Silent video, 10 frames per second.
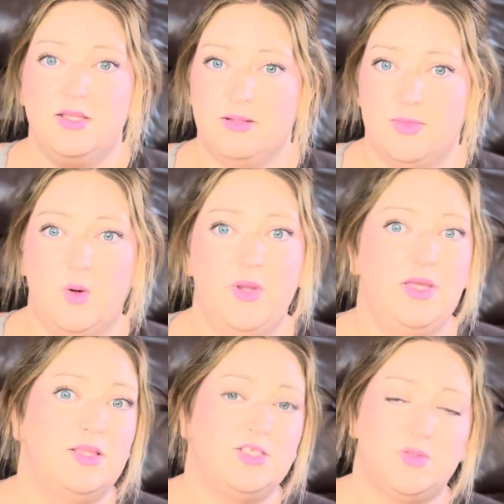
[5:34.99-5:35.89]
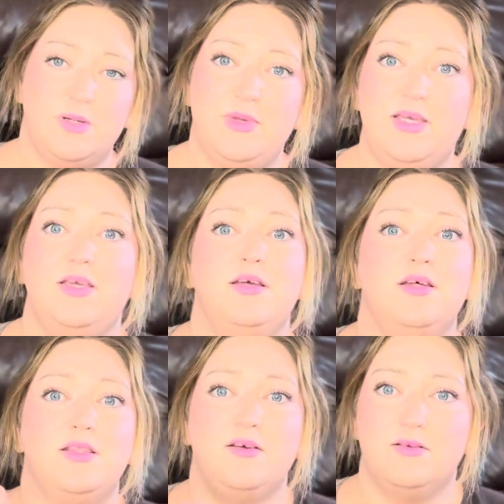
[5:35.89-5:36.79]
The mowing, the trimming,
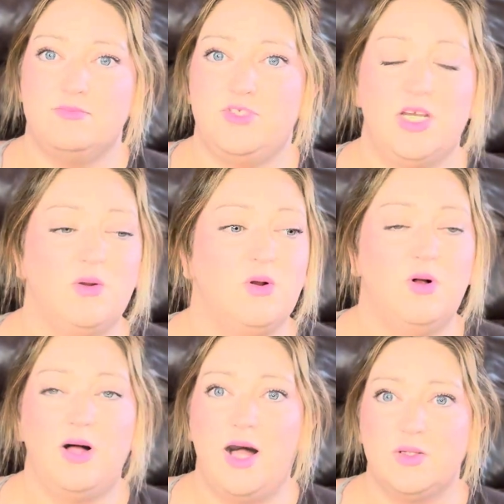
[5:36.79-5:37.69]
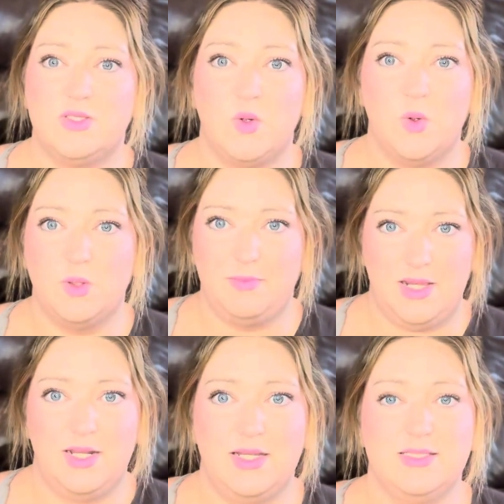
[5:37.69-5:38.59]
the general household
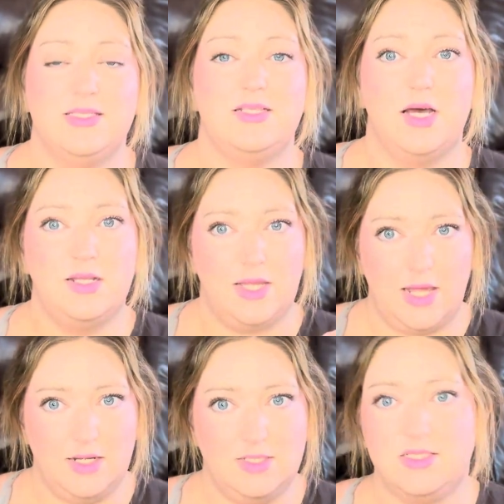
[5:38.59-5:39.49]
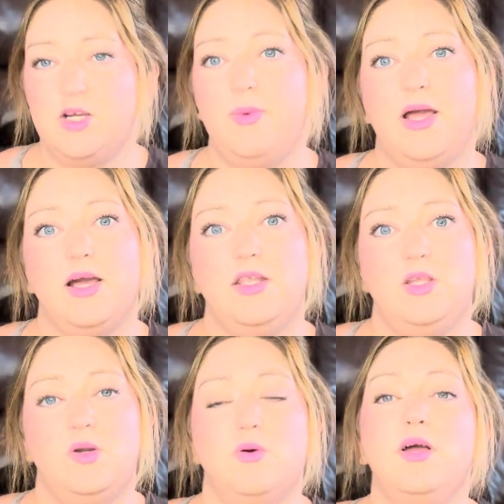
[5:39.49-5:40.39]
maintenance, that, that needs to go back on
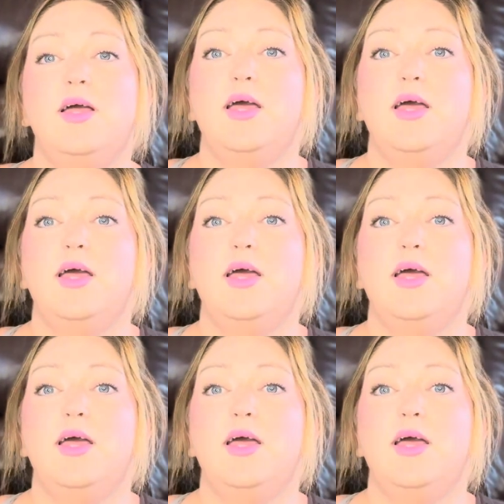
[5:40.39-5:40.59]
you.